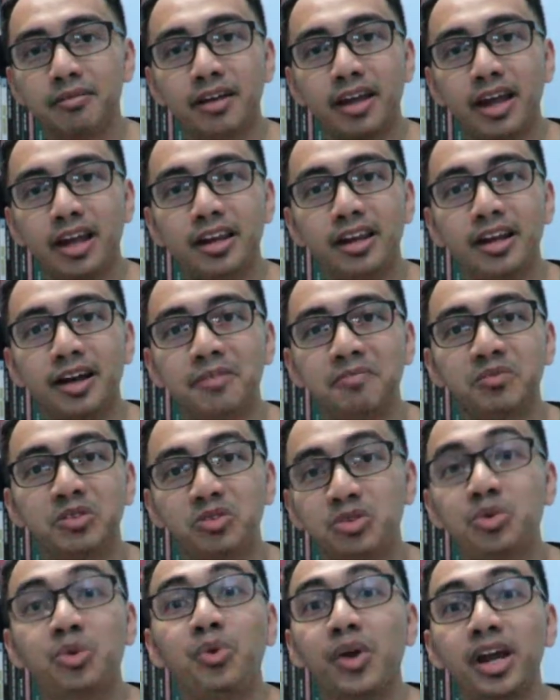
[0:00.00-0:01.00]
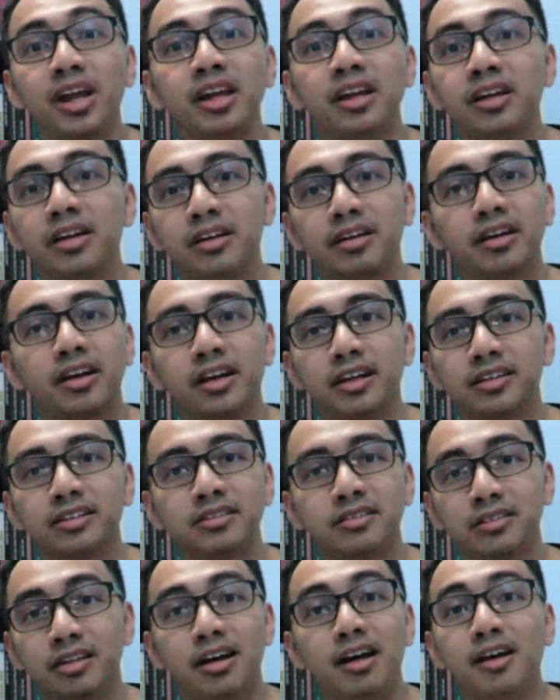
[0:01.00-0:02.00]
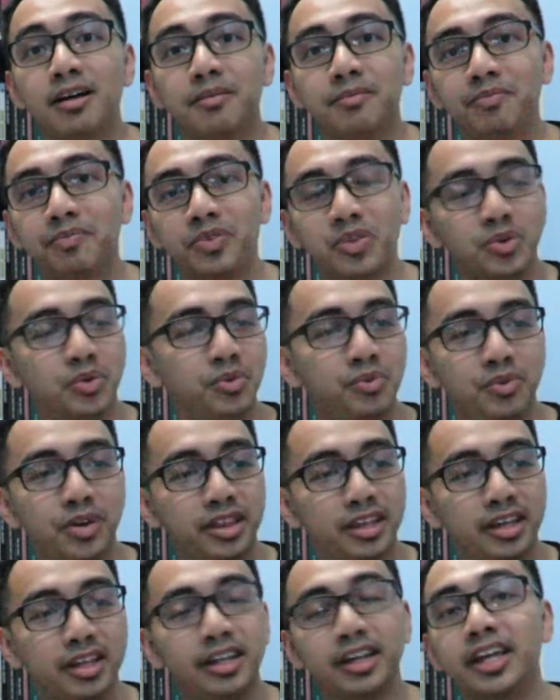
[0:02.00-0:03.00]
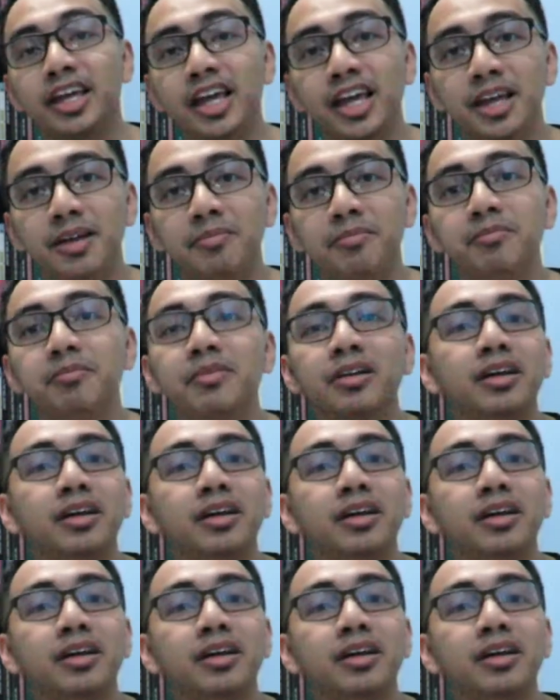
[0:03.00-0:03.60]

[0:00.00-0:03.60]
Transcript: end up screwing us up, whether in the game,